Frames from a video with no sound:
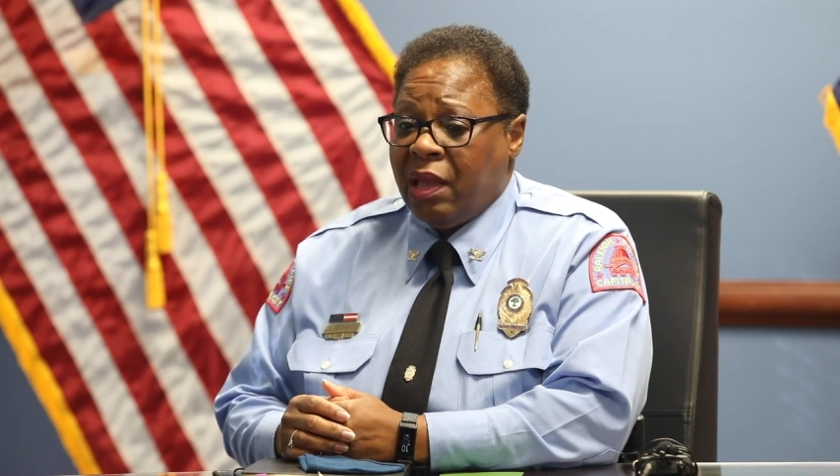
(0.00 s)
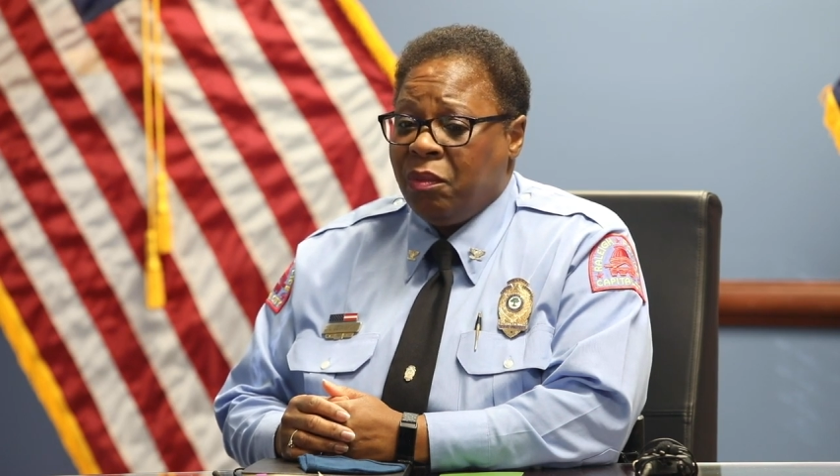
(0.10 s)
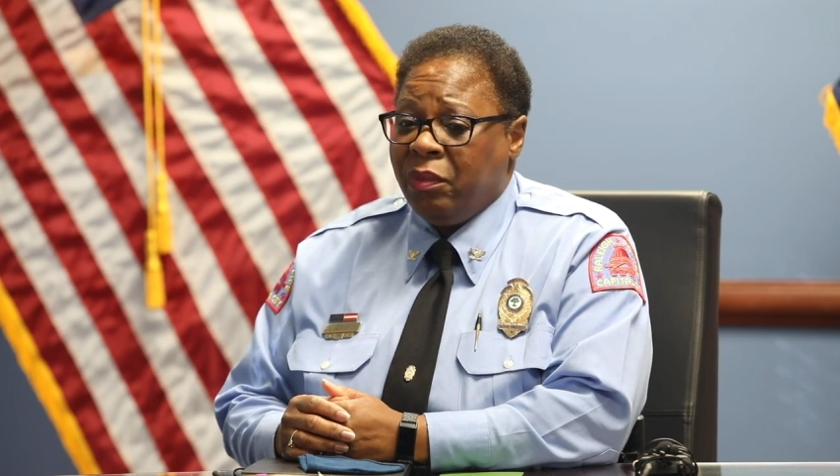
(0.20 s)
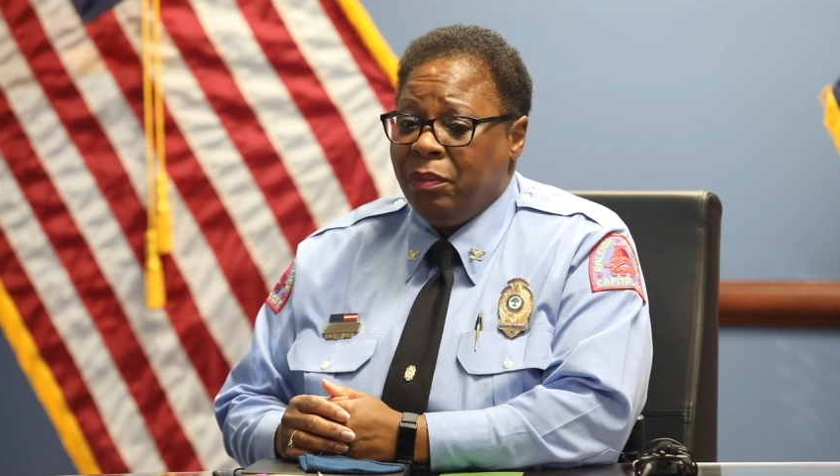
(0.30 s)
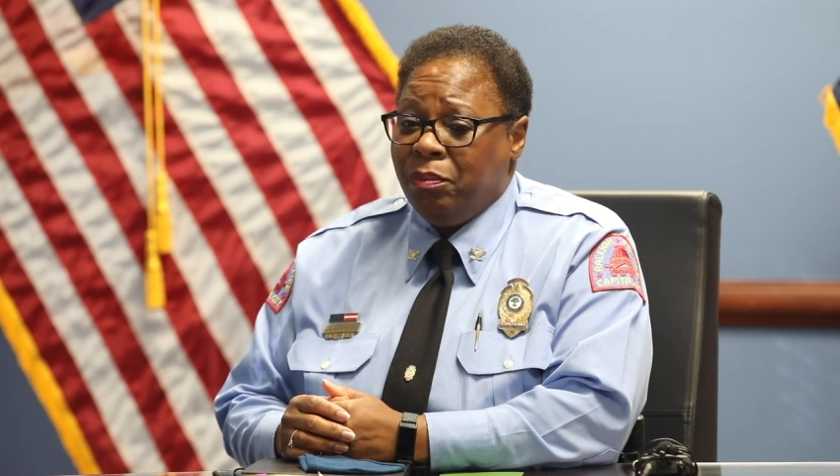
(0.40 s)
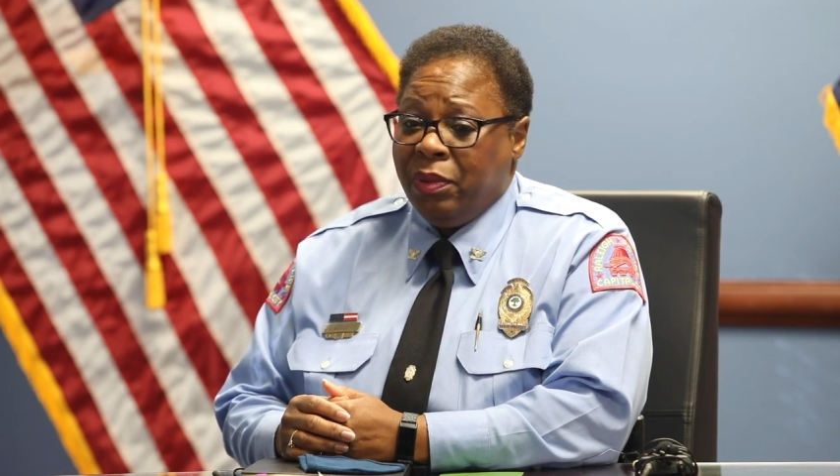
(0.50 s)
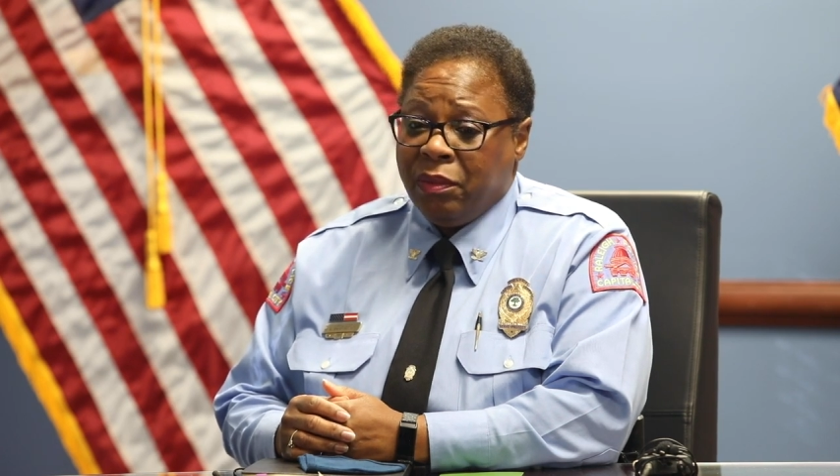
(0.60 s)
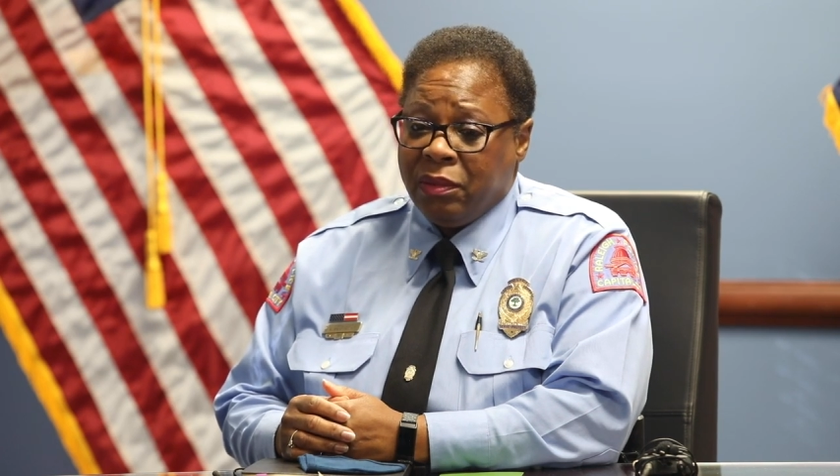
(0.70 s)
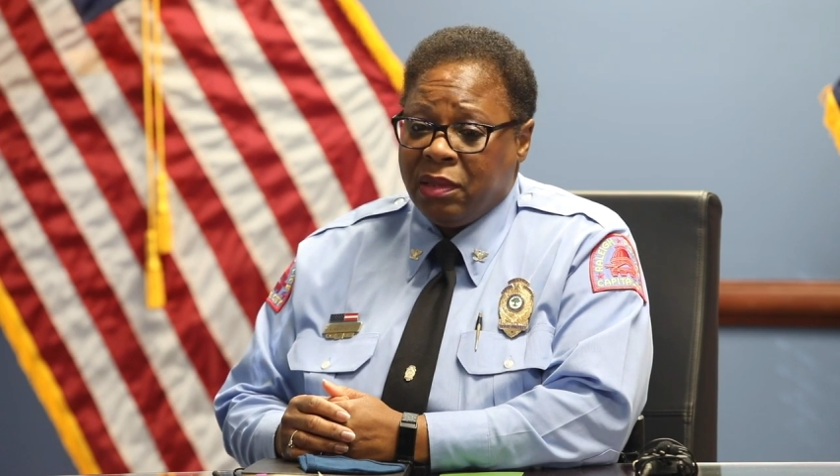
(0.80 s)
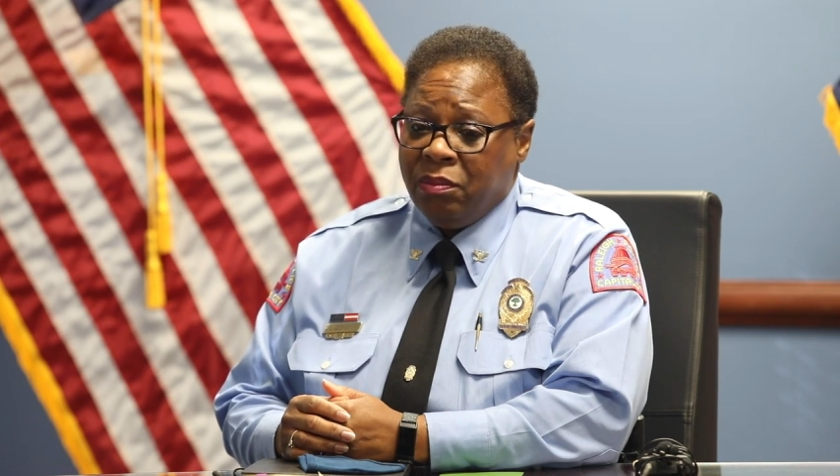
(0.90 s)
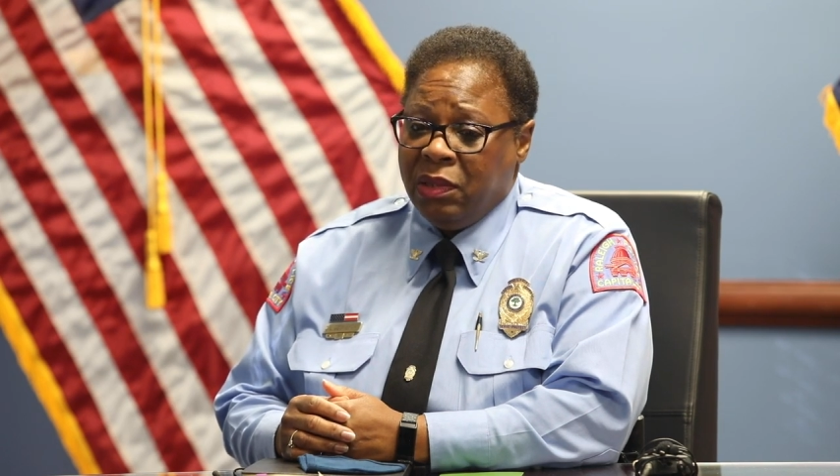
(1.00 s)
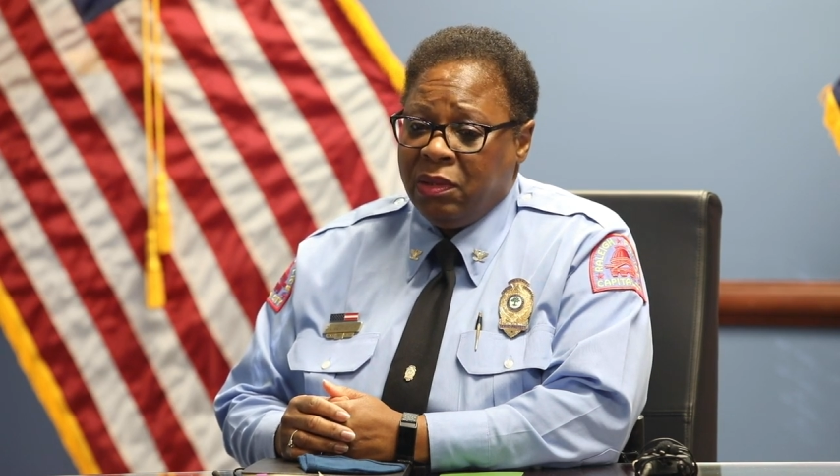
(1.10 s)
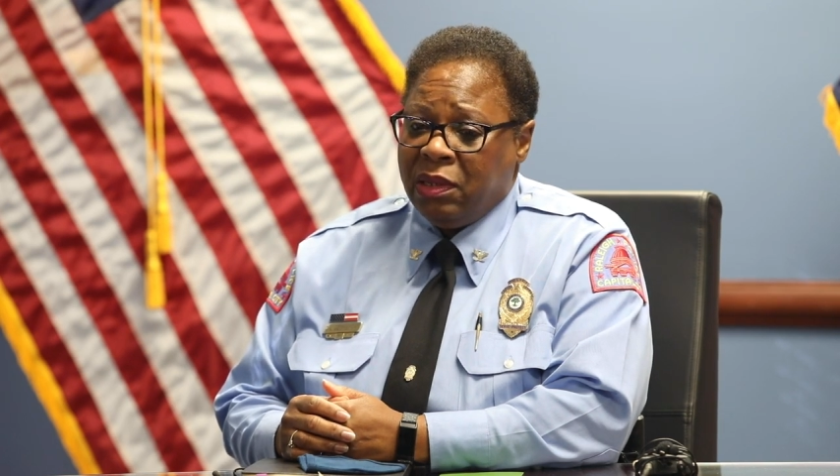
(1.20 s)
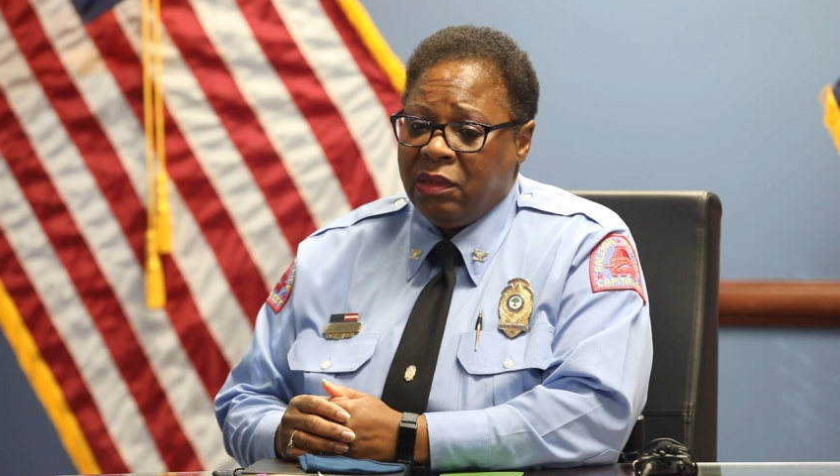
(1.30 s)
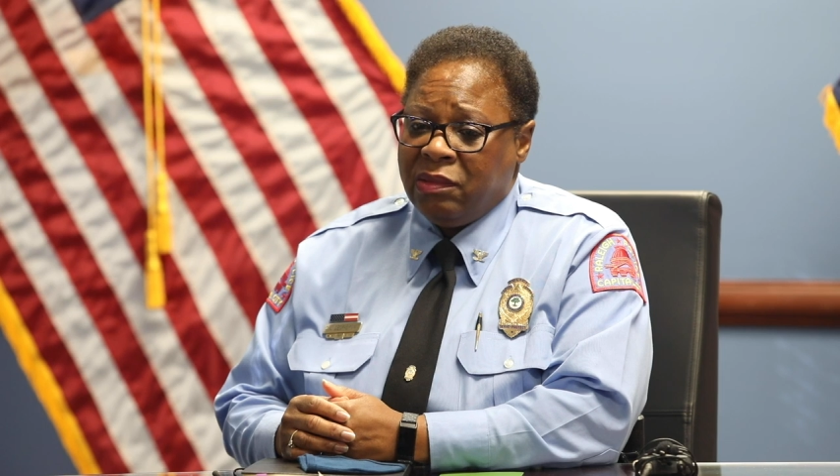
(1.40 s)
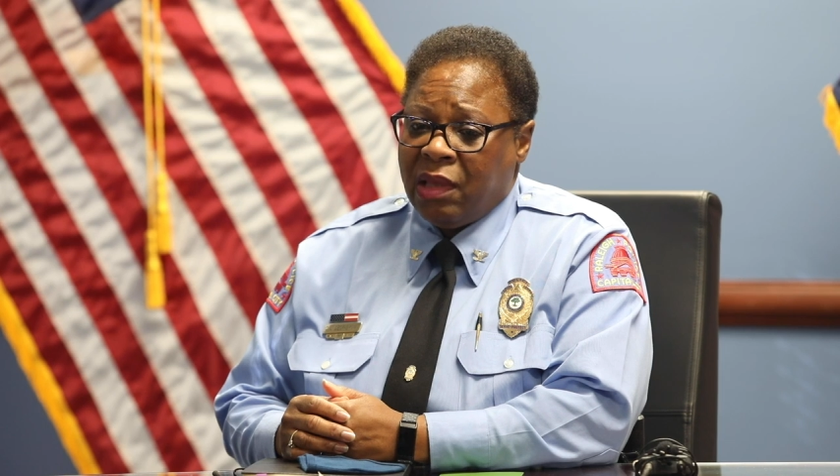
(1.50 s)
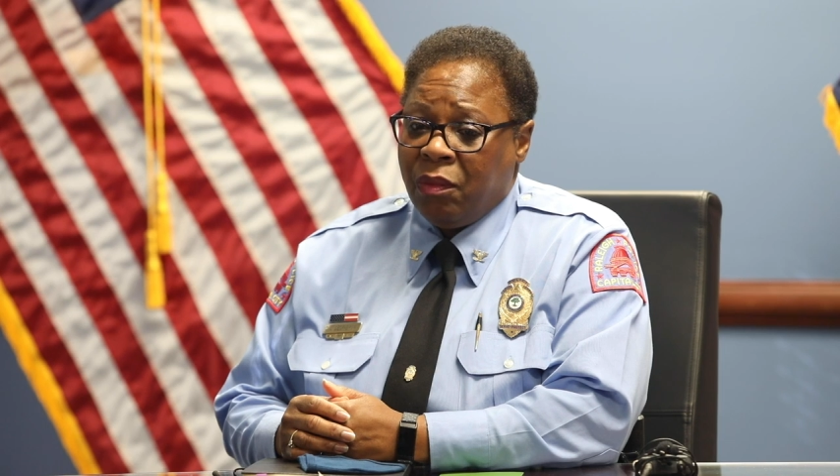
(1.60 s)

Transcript: how we build communities,